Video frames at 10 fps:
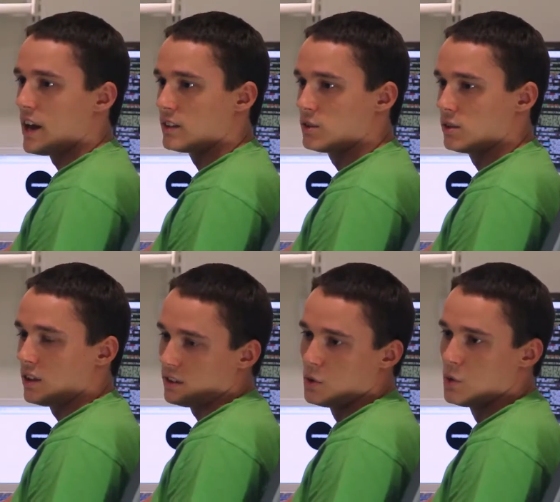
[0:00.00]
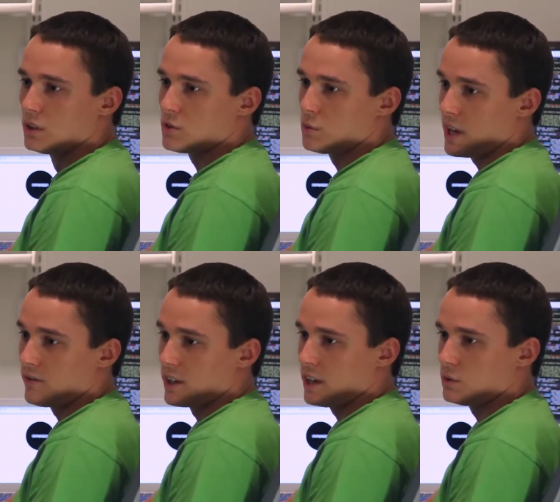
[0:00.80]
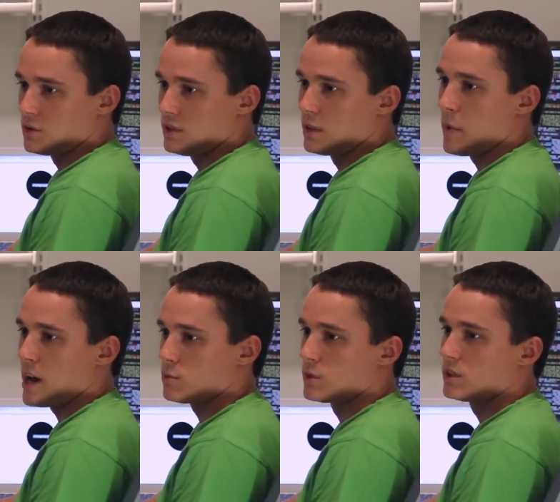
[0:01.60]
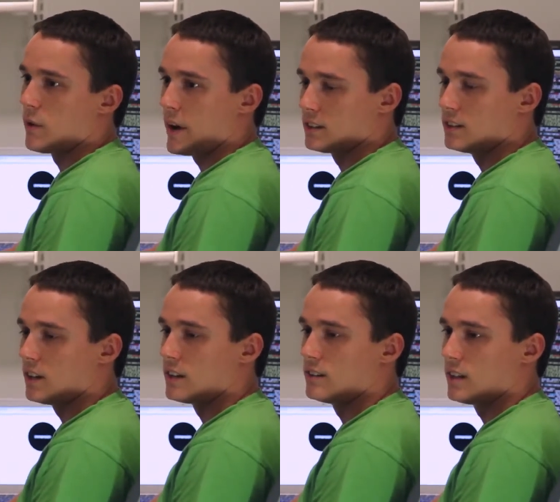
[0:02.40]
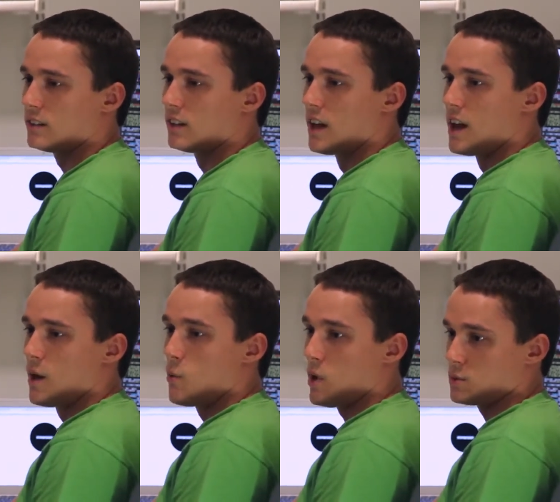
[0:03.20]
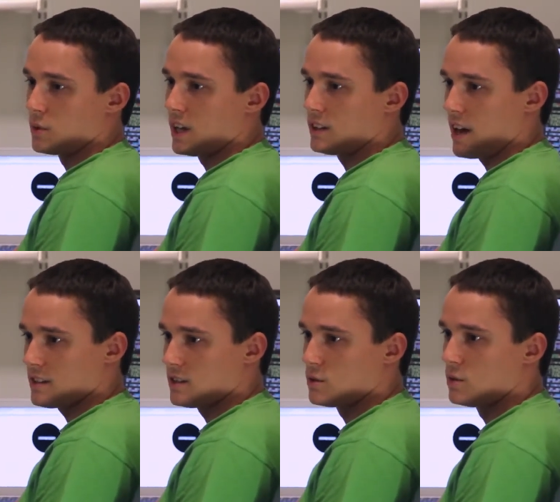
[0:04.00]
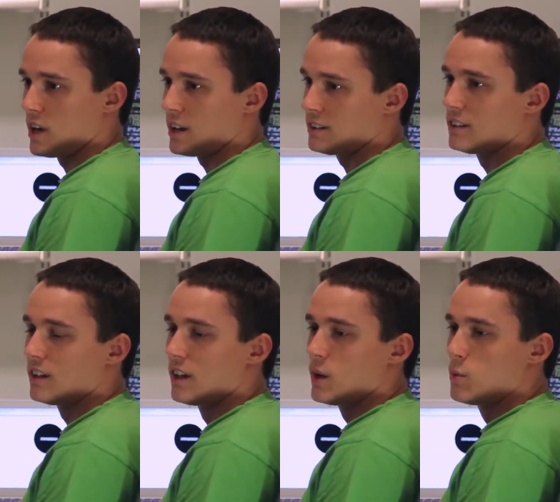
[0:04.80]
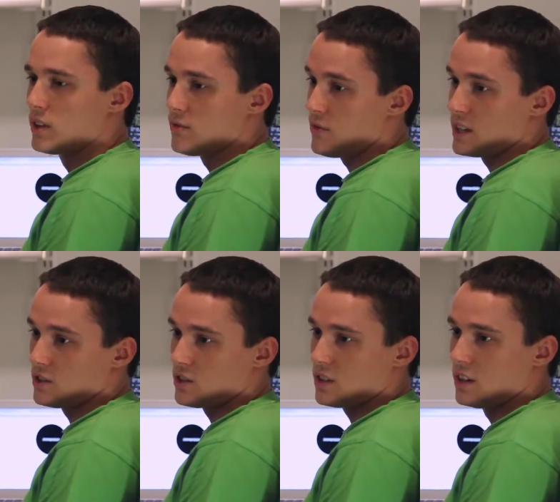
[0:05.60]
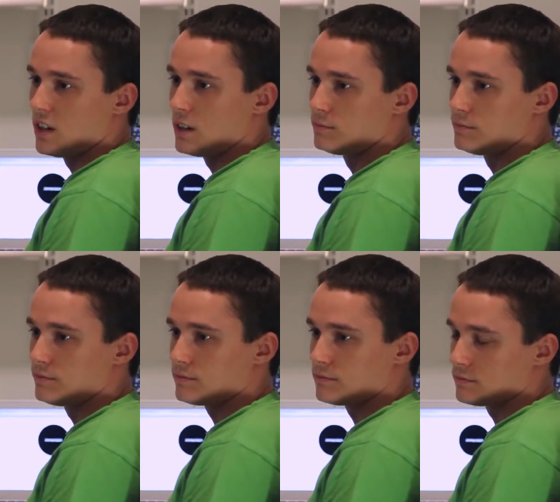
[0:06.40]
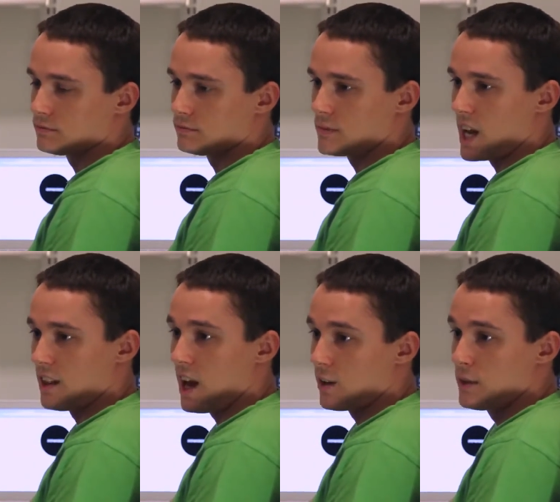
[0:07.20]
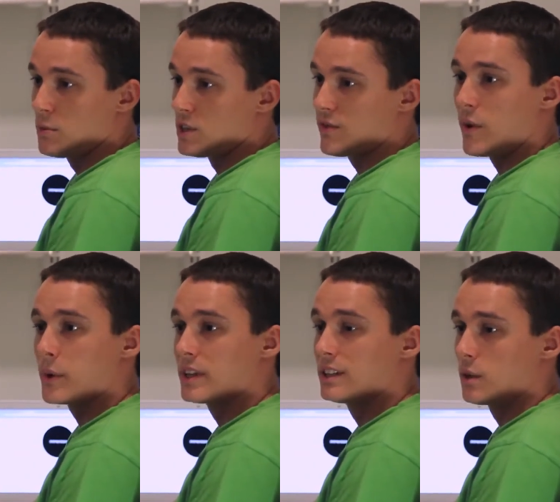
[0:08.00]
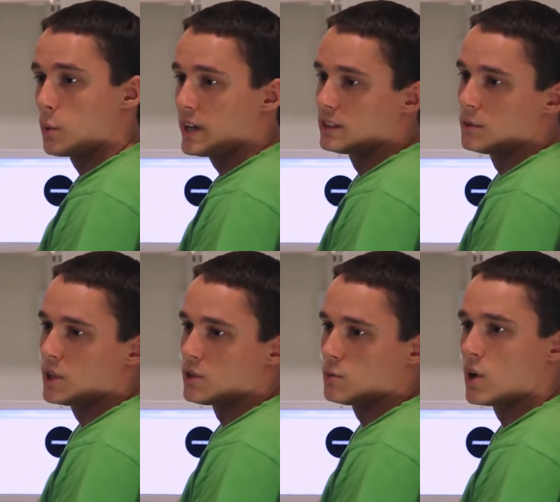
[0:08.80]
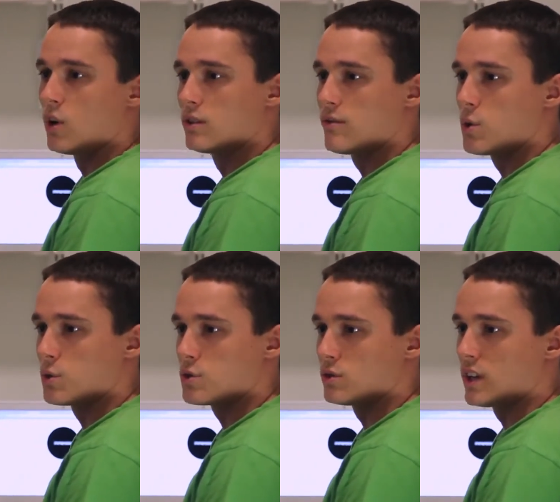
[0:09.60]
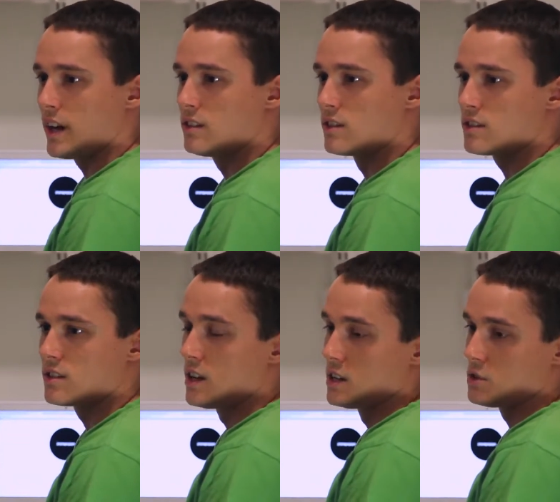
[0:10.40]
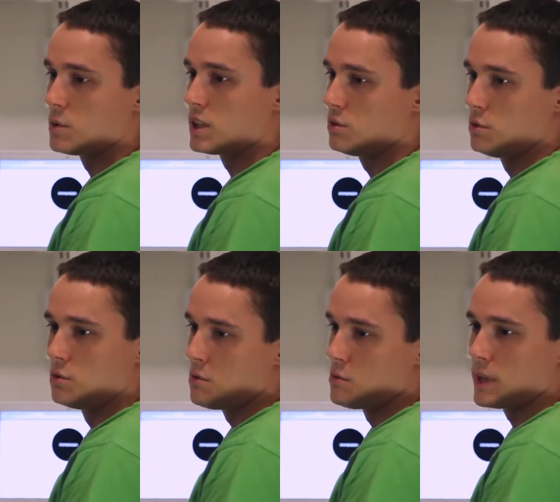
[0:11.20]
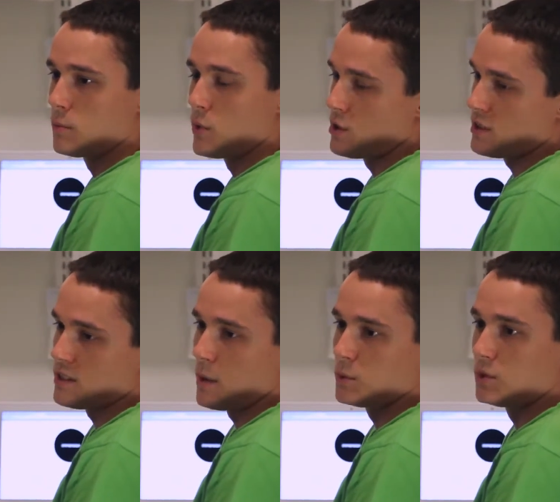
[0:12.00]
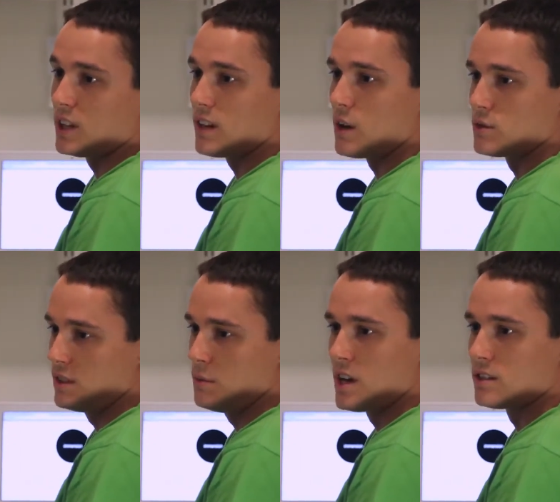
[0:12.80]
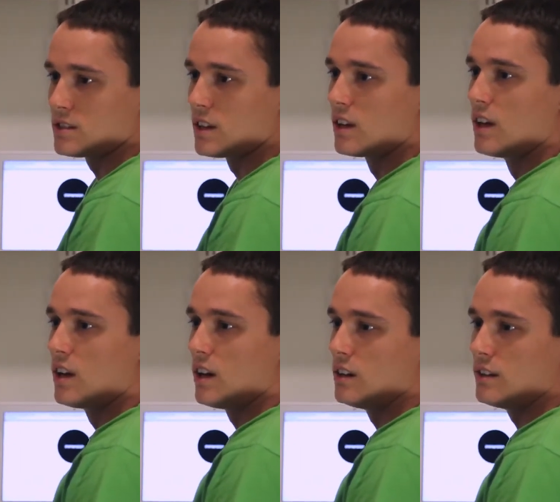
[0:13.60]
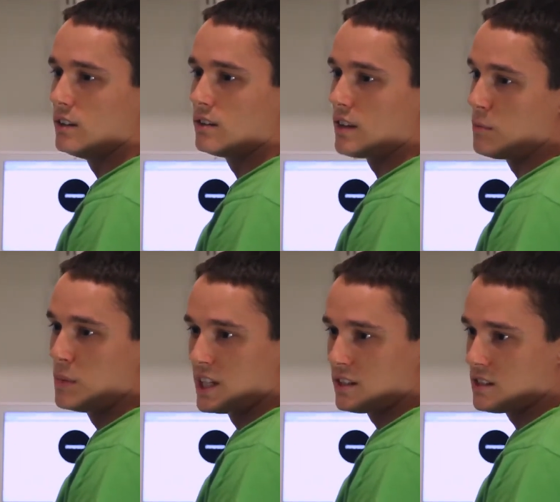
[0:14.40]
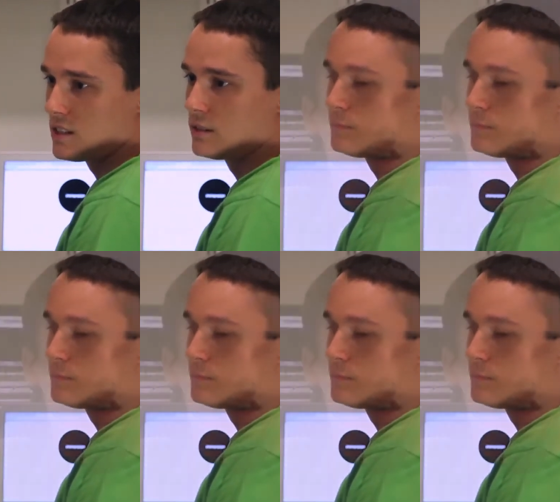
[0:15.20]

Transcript: at Google, so we never get to see the password directly. And then once we get access to that, we can fetch a lot of emails very quickly because we only focus on the headers. So we can process up to 10,000 emails in 10 minutes.